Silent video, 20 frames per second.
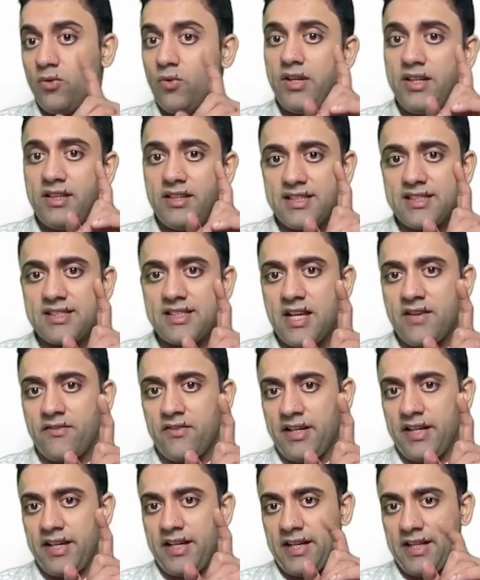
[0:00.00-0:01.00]
Only this
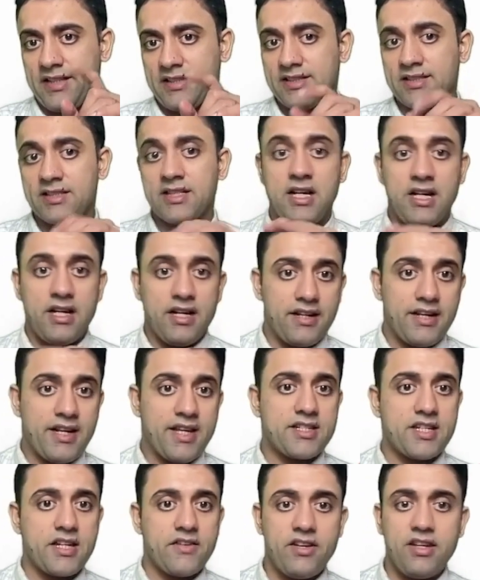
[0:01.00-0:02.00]
level decreases,
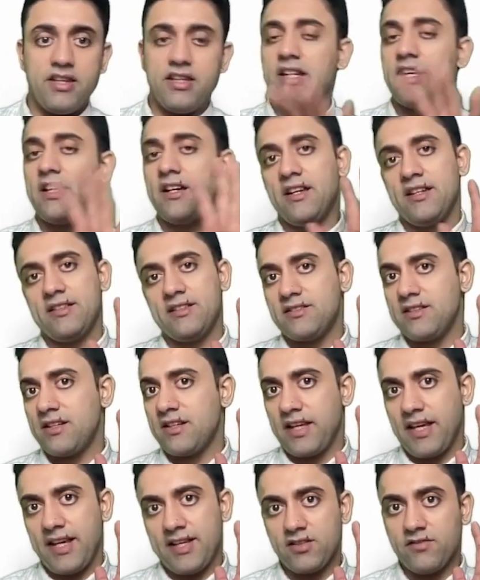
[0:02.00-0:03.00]
rest everything increases in a
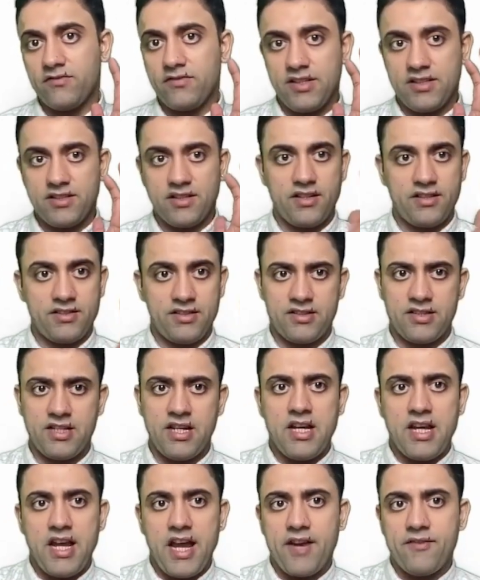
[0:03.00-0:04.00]
case of Wilson disease.
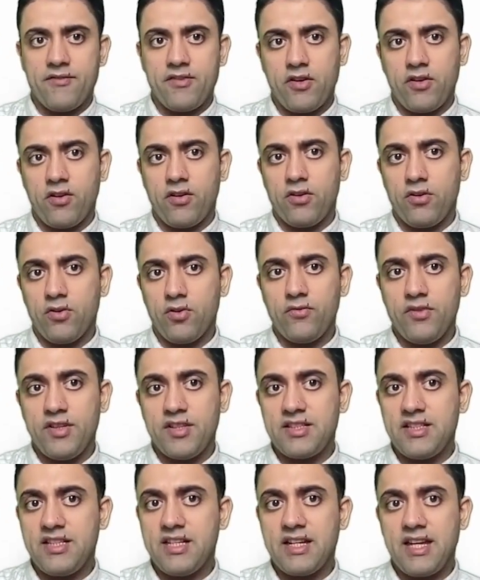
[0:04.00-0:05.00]
And we all know, we
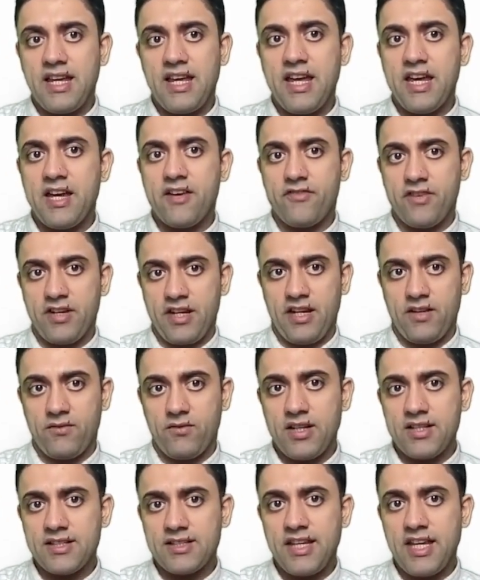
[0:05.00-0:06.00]
see a KF ring.
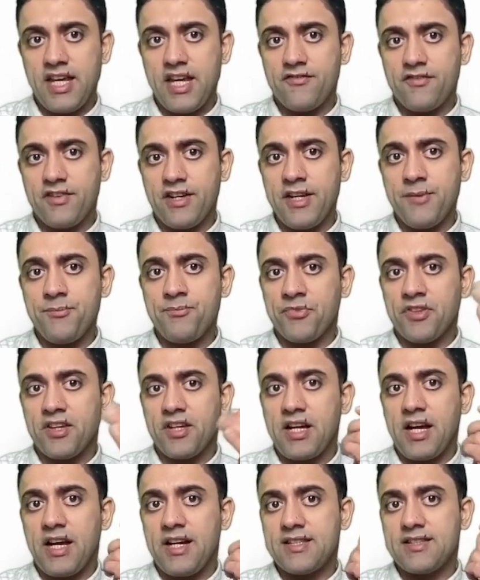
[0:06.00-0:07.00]
What is KF ring?
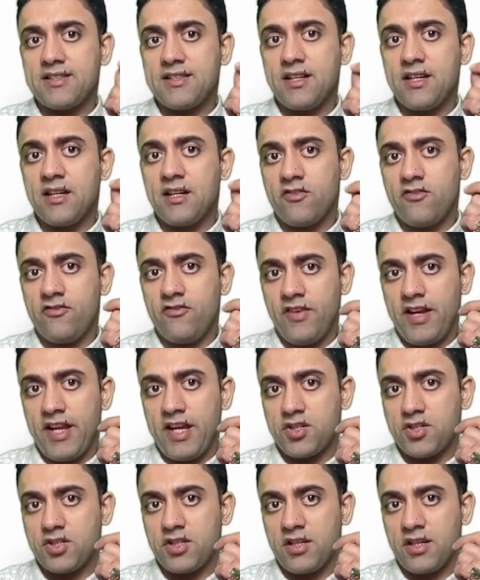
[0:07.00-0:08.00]
Kayser
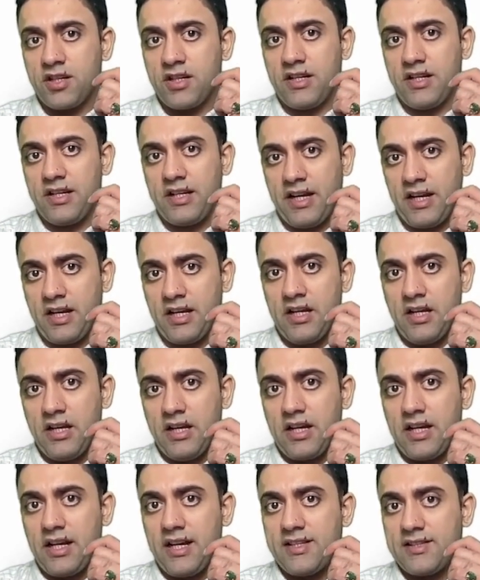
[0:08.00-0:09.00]
Fleischer ring.
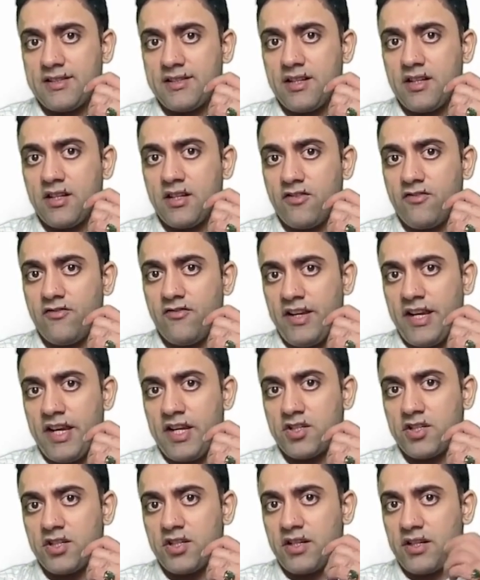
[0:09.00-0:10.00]
Kayser
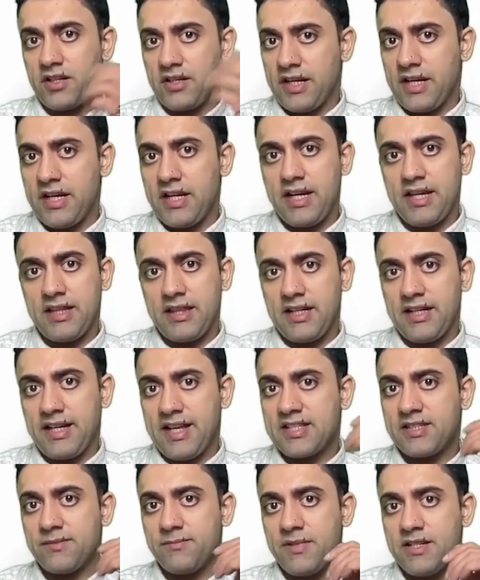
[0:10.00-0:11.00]
Fleischer ring in the
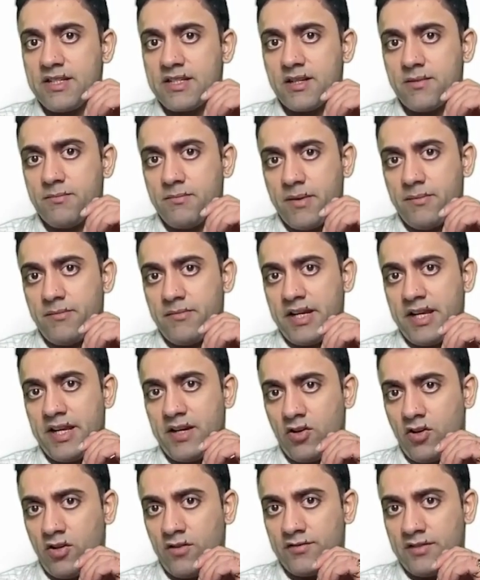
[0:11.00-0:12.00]
descemet membrane
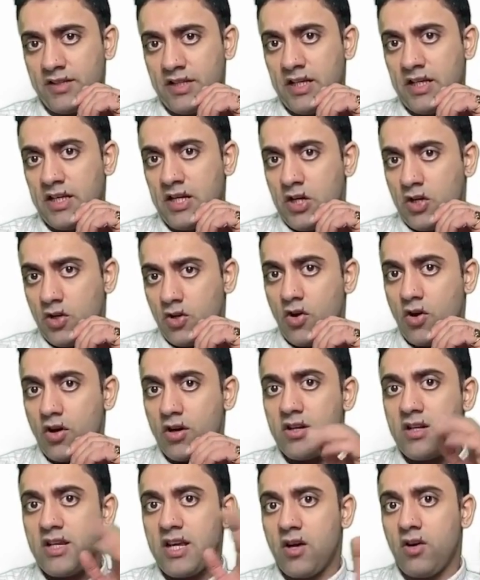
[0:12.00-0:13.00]
of the
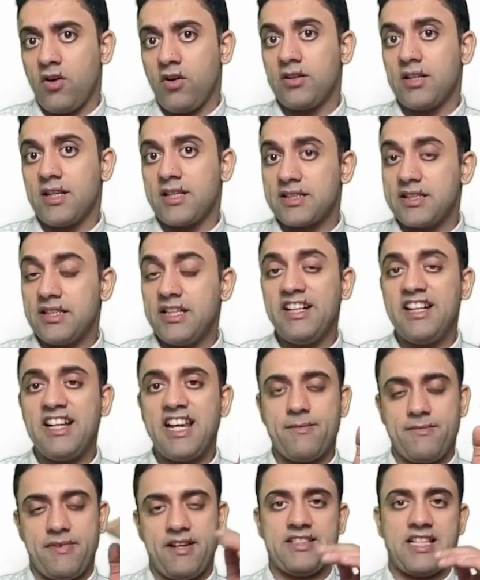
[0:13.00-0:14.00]
cornea on the slit
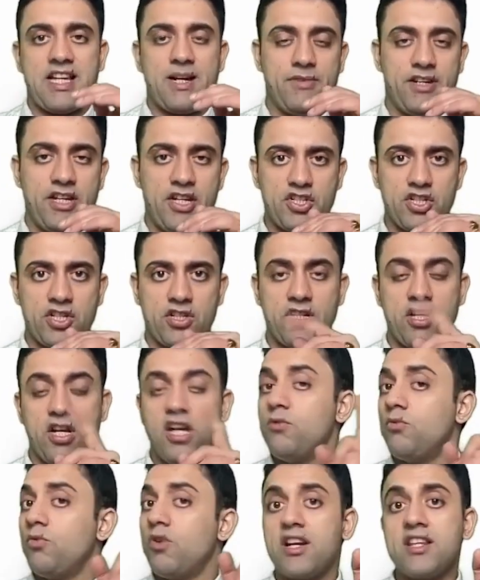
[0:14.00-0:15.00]
lamp examination.
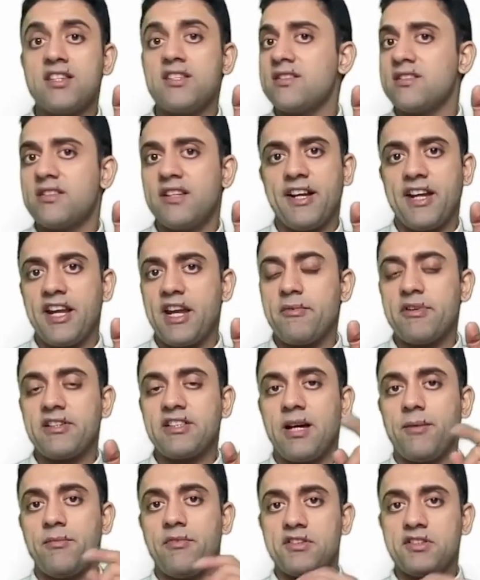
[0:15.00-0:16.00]
What is the slit lamp
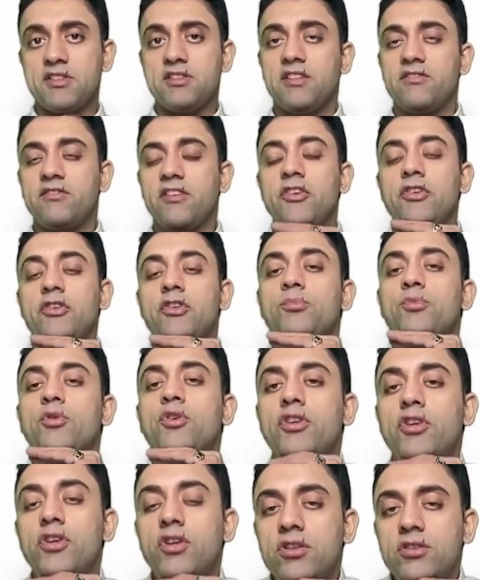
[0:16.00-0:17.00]
examination? The one you
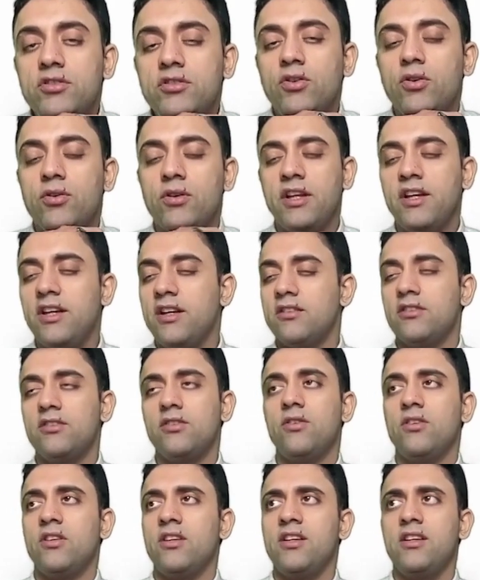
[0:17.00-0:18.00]
put your thodi
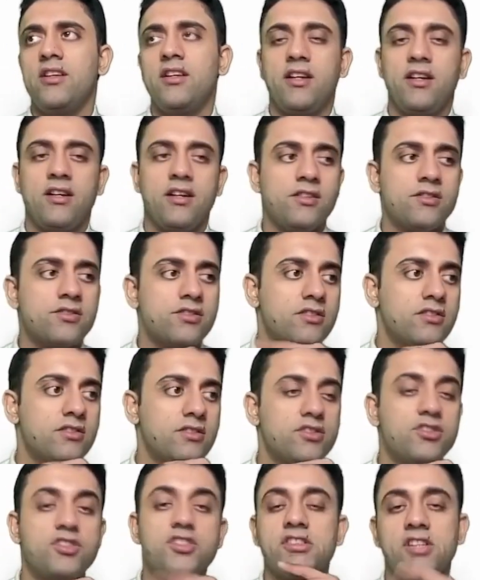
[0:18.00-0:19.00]
in English
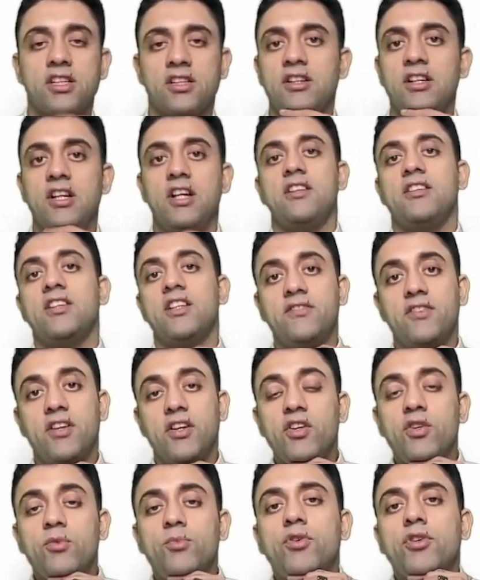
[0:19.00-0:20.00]
is chin. The
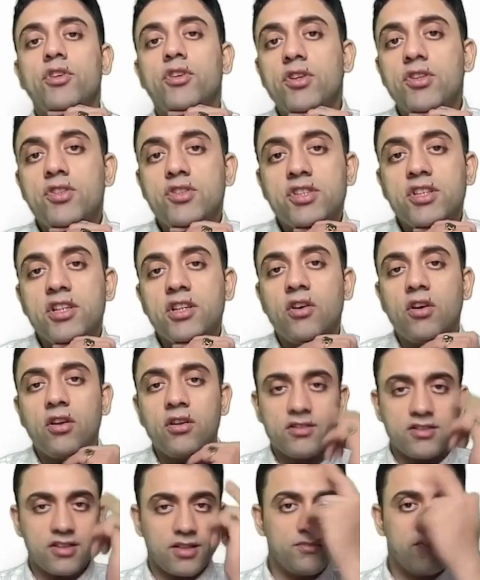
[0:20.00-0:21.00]
one you put your chin
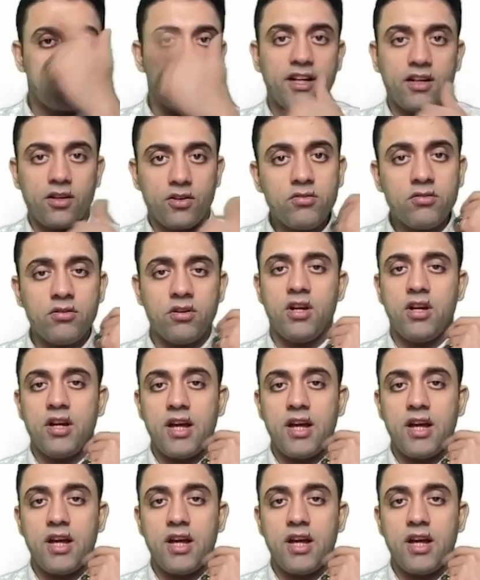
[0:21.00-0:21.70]
on something, no?